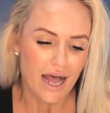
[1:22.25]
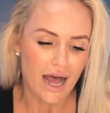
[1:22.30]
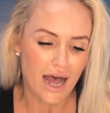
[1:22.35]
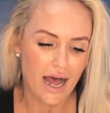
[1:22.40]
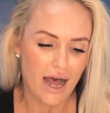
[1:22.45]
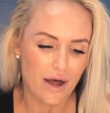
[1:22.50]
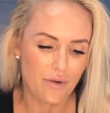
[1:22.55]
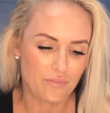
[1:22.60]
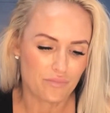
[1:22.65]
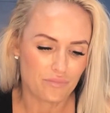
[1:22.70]

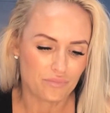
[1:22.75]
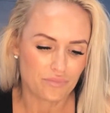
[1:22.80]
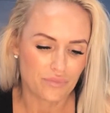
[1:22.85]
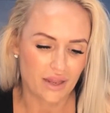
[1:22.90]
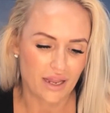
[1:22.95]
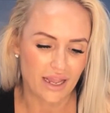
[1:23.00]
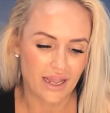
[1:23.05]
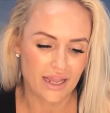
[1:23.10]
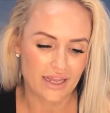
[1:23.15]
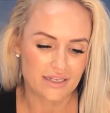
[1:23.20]

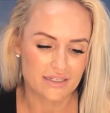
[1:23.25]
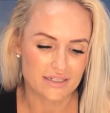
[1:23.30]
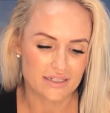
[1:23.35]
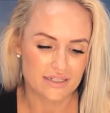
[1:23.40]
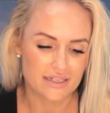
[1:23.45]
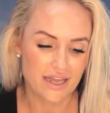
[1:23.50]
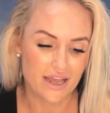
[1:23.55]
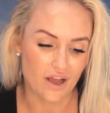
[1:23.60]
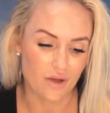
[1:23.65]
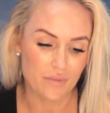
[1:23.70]
I'm
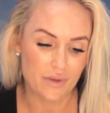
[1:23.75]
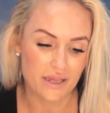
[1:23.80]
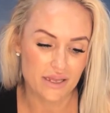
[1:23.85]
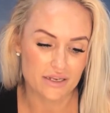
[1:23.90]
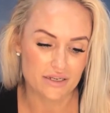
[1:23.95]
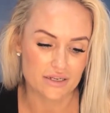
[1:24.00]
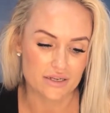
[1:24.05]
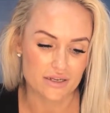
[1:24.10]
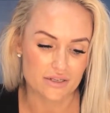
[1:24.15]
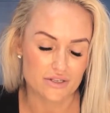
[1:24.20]

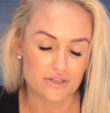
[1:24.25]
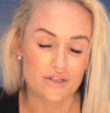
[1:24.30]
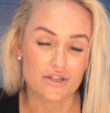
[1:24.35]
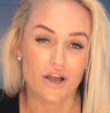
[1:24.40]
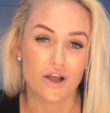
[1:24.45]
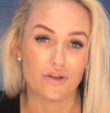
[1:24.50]
here to